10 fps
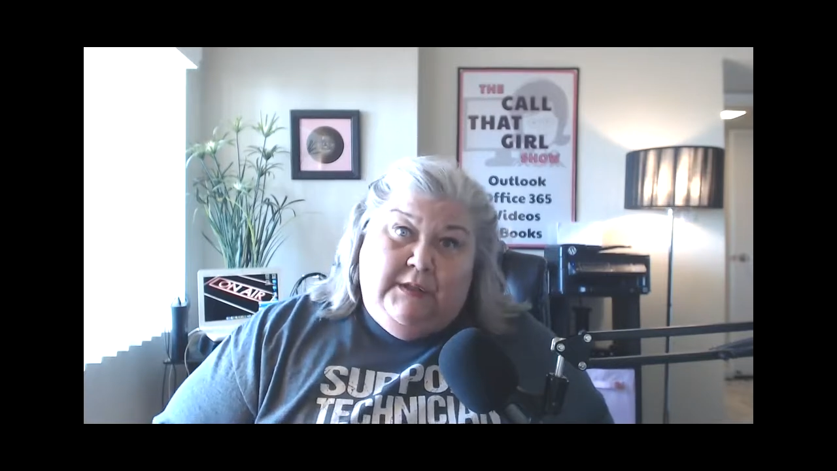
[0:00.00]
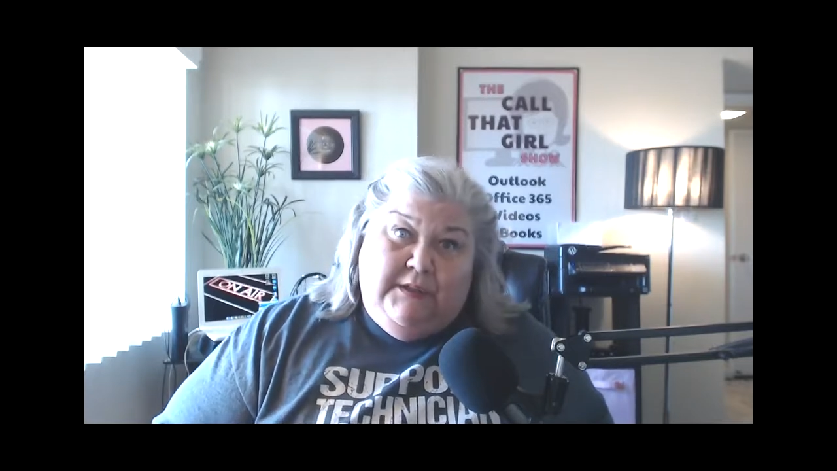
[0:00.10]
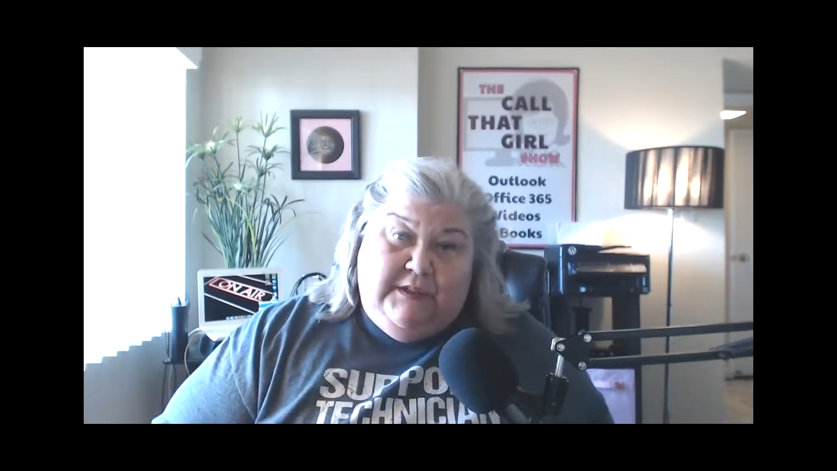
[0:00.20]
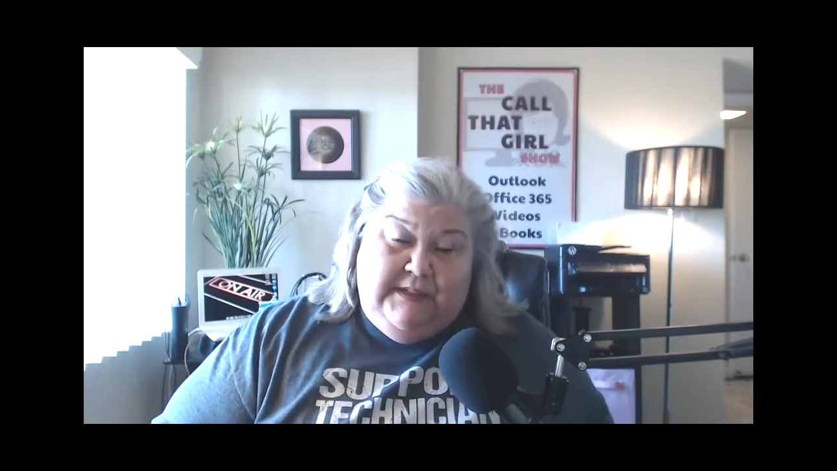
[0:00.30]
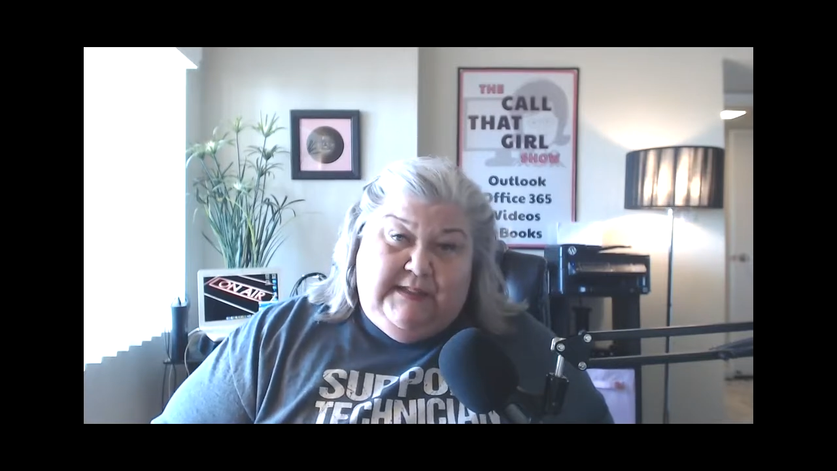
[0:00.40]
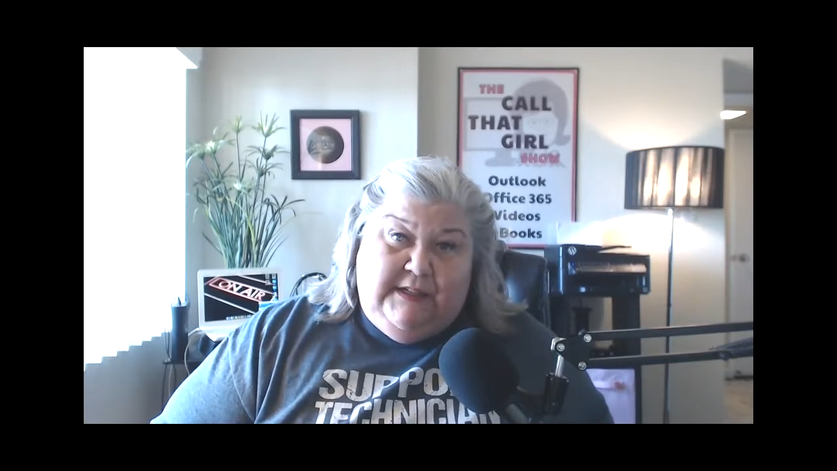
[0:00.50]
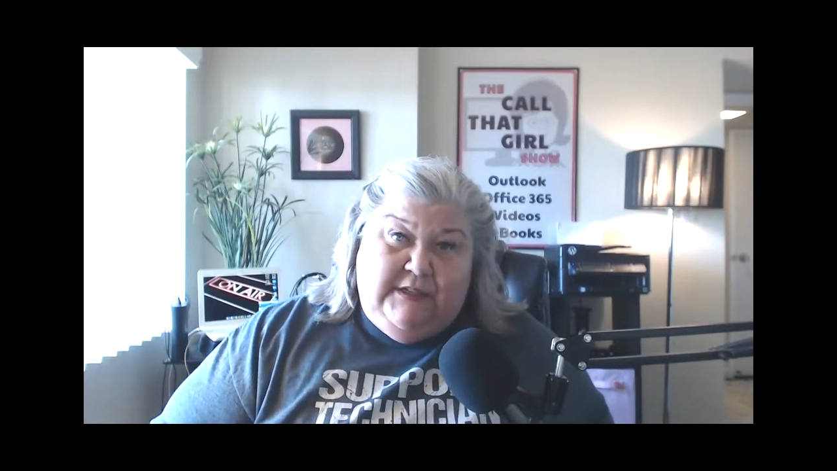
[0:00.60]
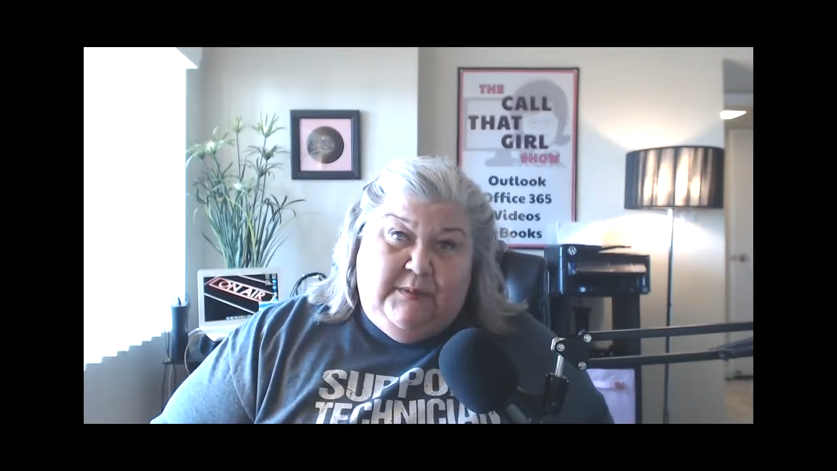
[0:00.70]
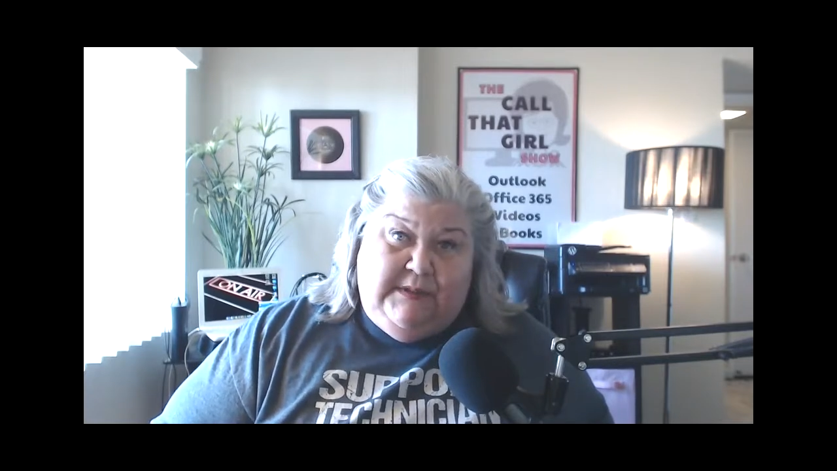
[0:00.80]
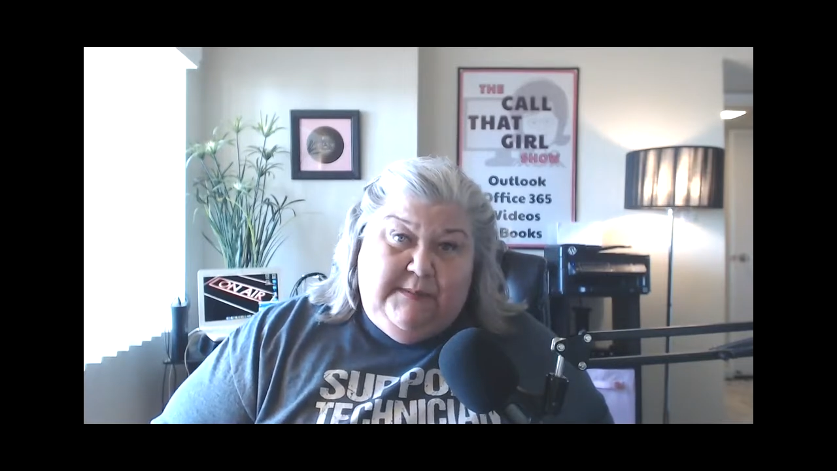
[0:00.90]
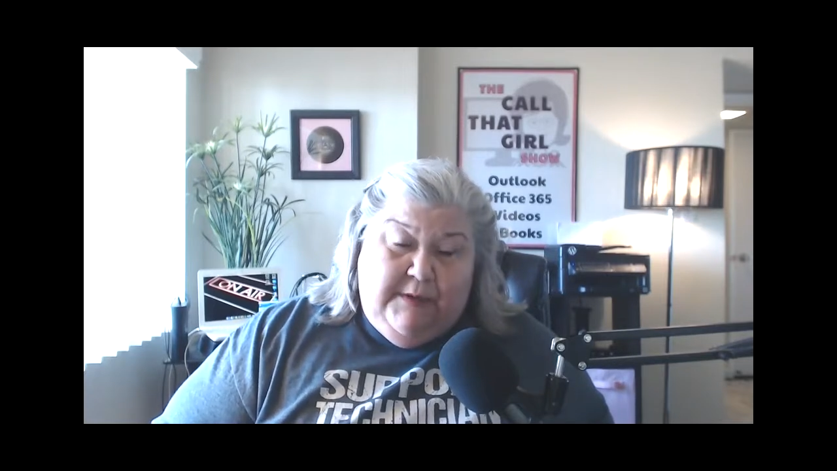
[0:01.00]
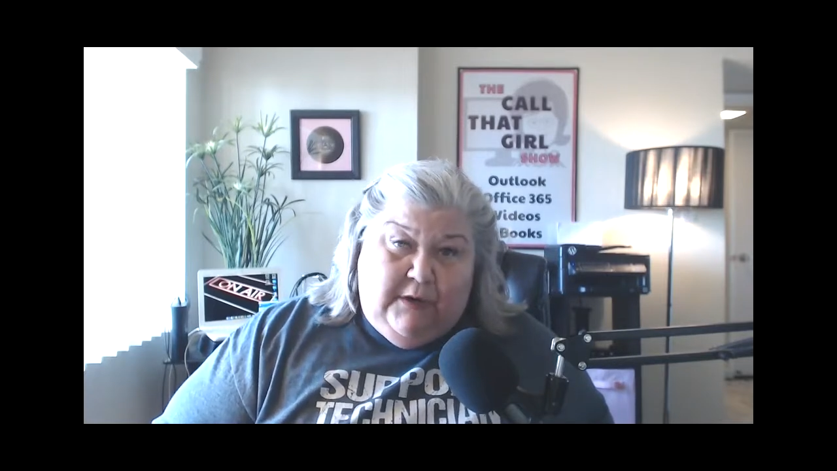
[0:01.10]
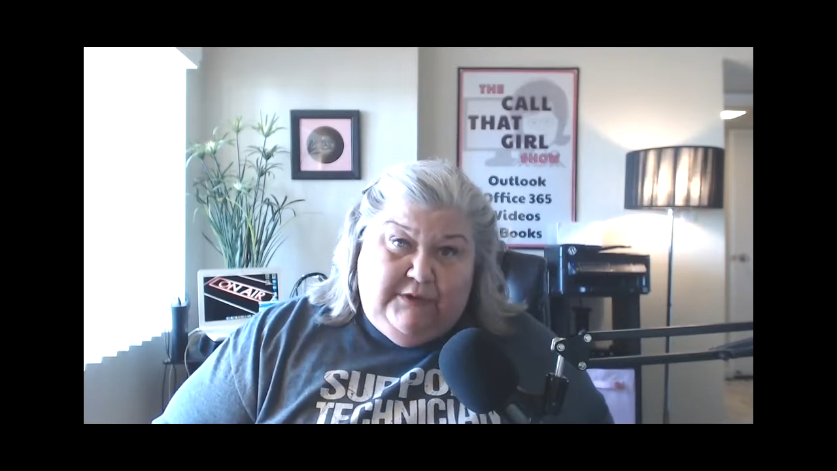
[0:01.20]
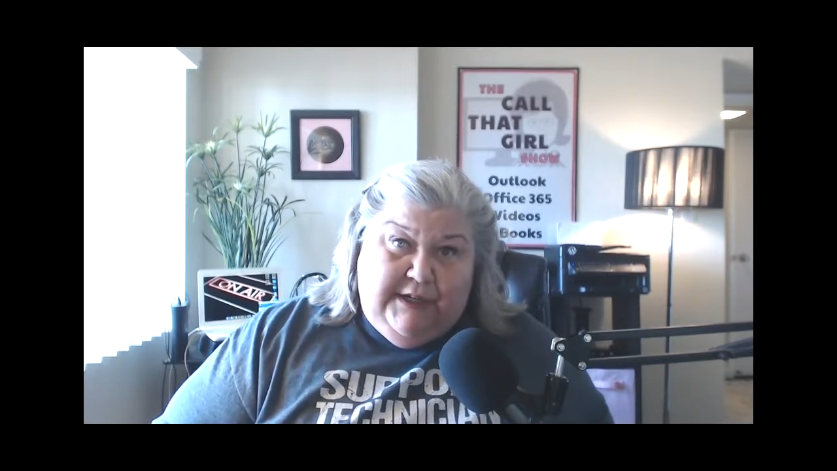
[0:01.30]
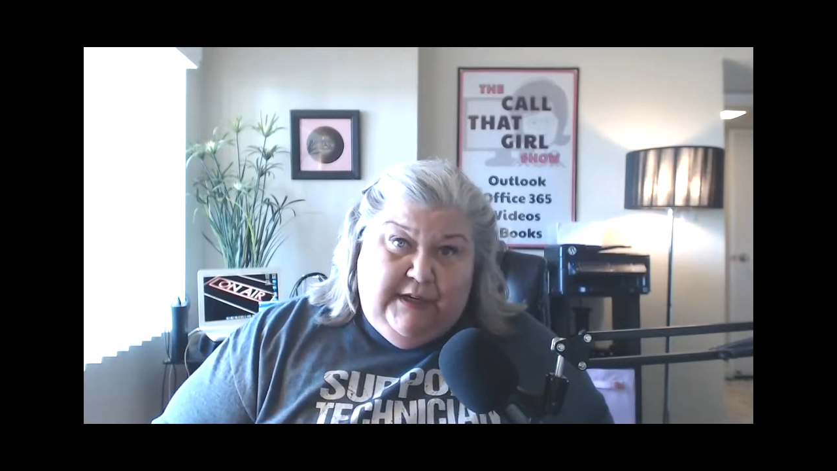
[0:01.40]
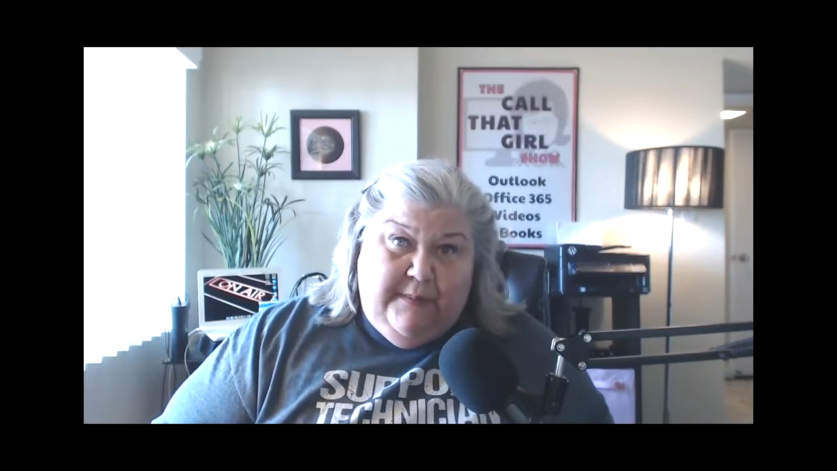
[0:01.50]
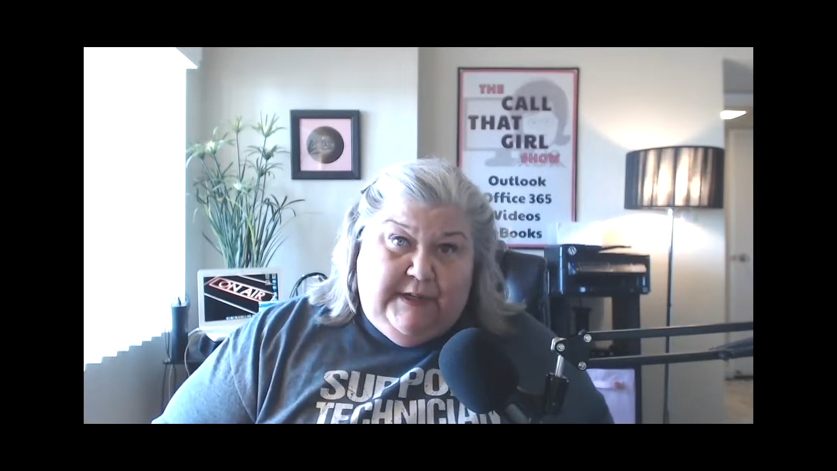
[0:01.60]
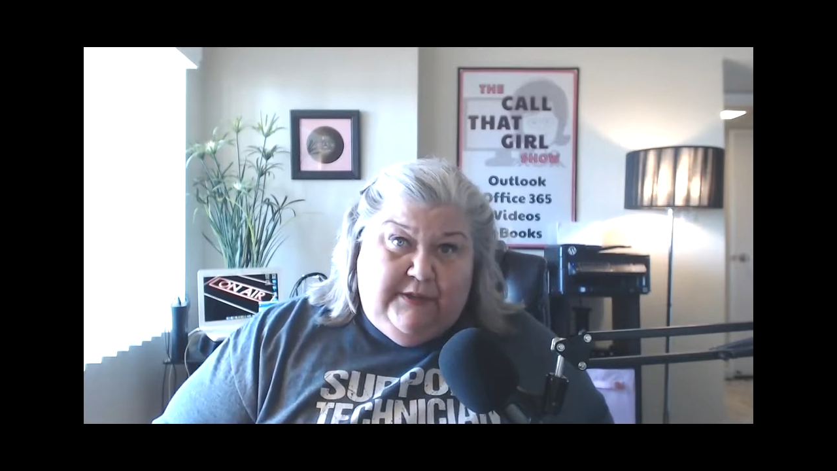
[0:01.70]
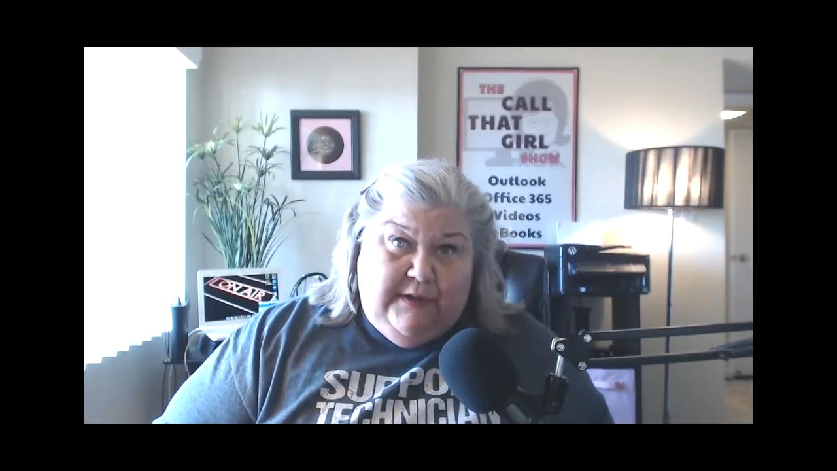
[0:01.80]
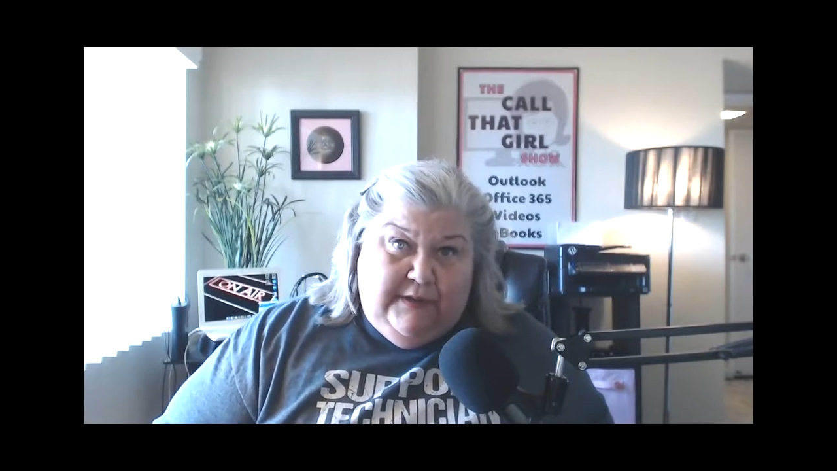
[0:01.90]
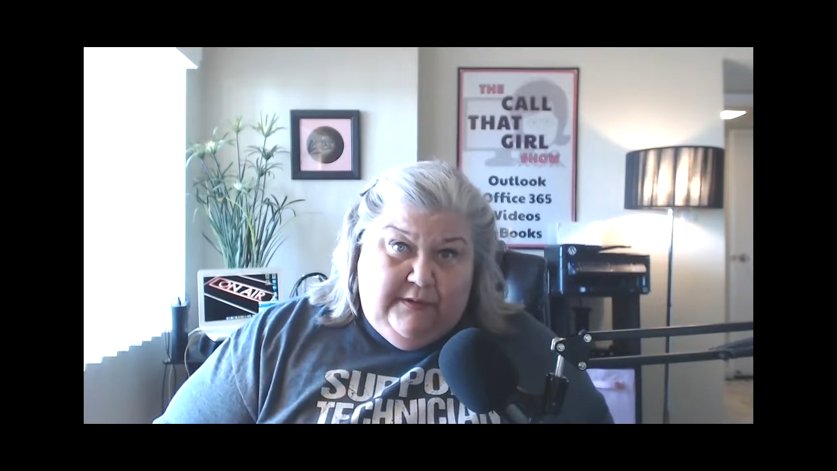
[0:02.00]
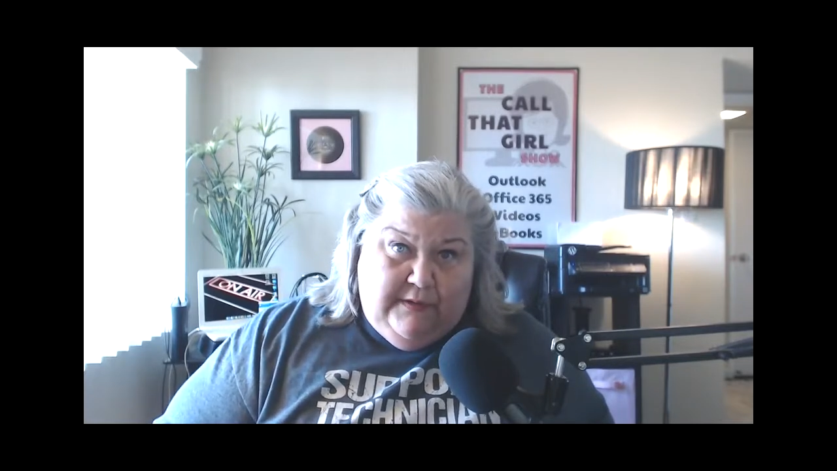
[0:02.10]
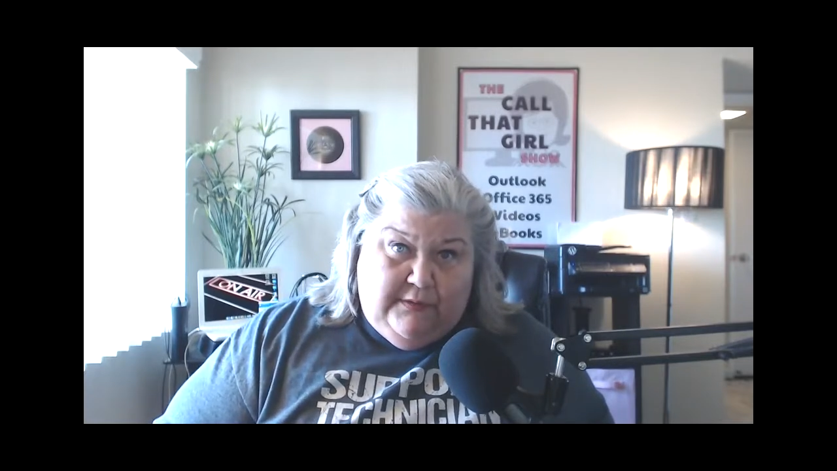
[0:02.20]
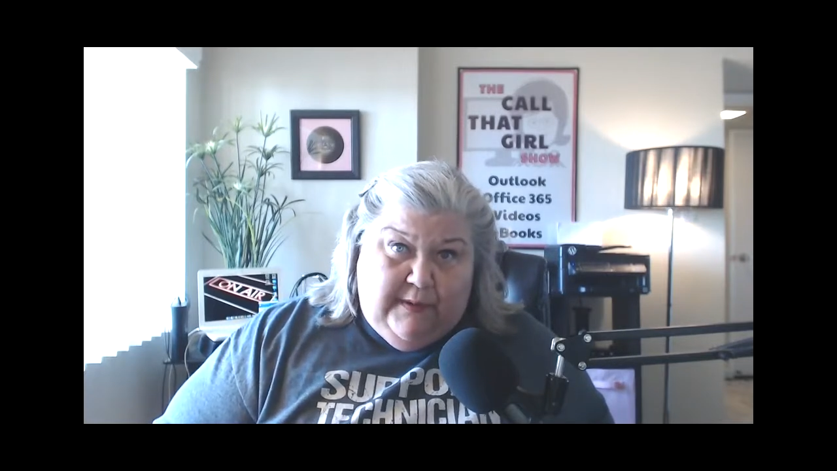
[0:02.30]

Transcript: look, Lisa, I just want some coaching to make sure I do this